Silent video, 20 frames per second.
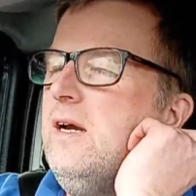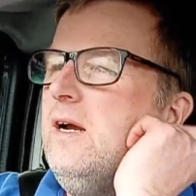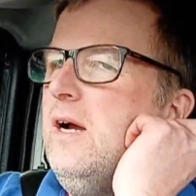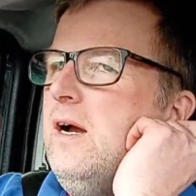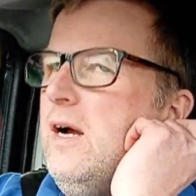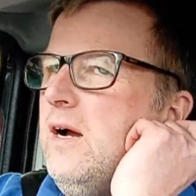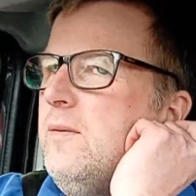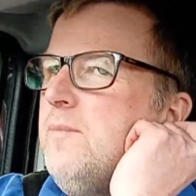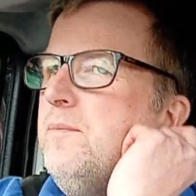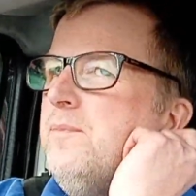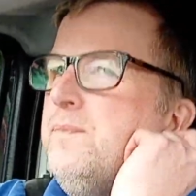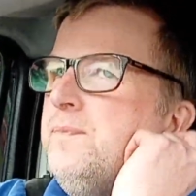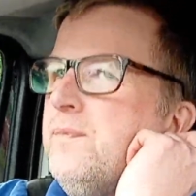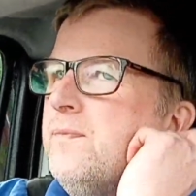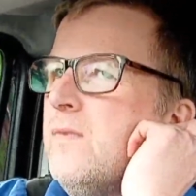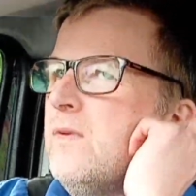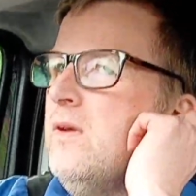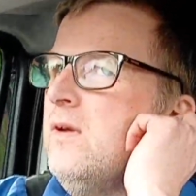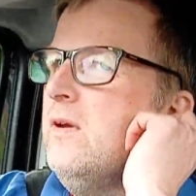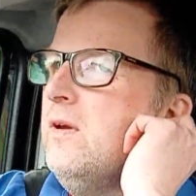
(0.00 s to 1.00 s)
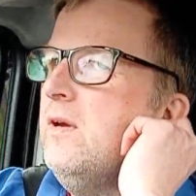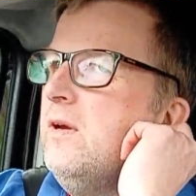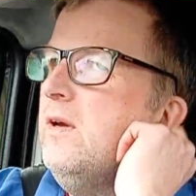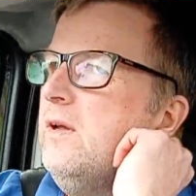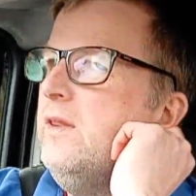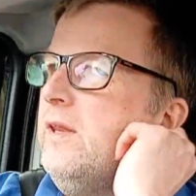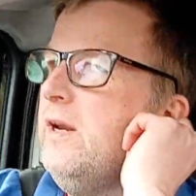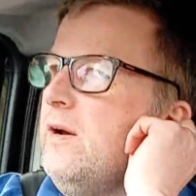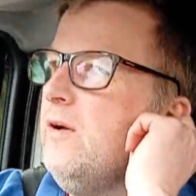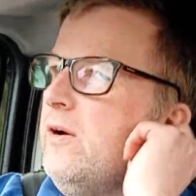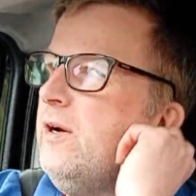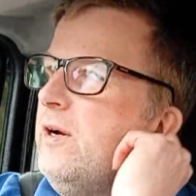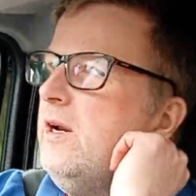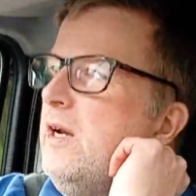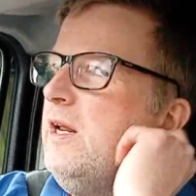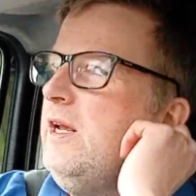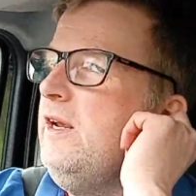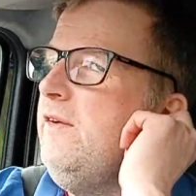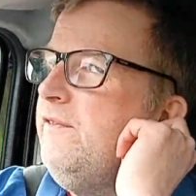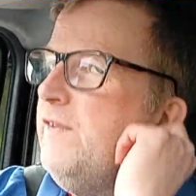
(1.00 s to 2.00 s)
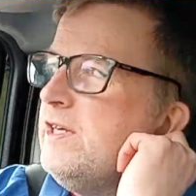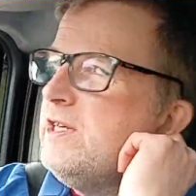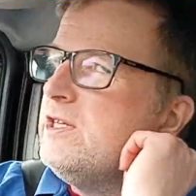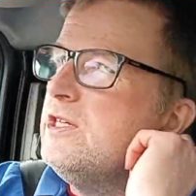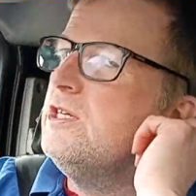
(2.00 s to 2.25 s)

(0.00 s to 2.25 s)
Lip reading: Then I'm going to leave it